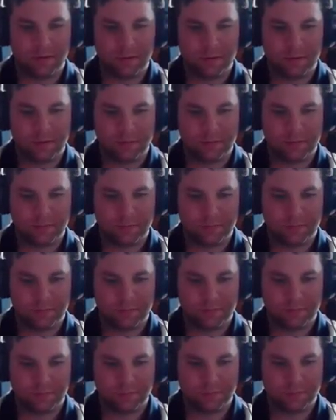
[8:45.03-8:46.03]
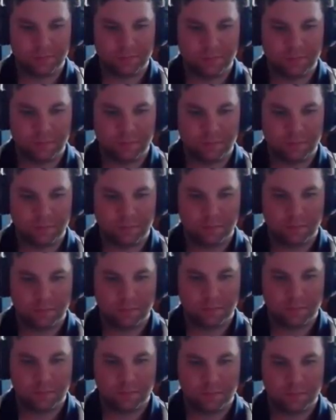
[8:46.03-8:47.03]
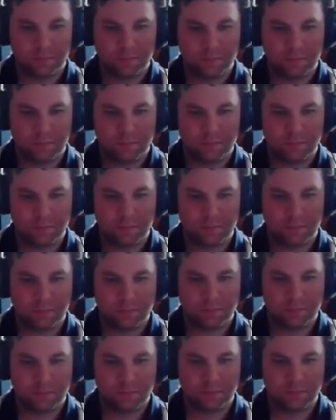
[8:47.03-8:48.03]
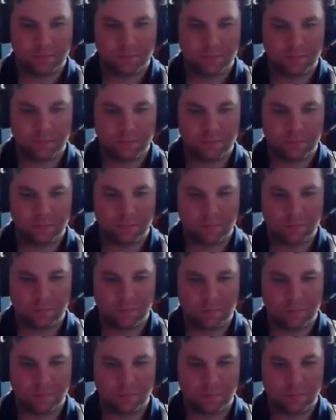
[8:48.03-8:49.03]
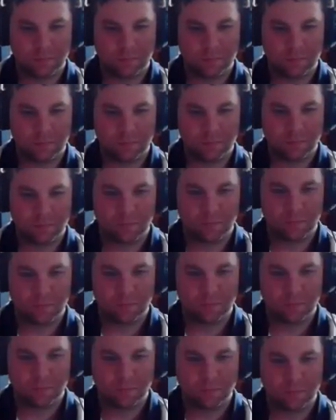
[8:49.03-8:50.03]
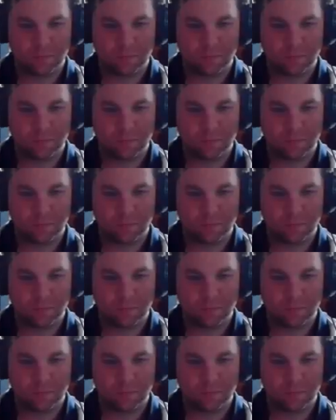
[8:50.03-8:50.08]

(no one is talking)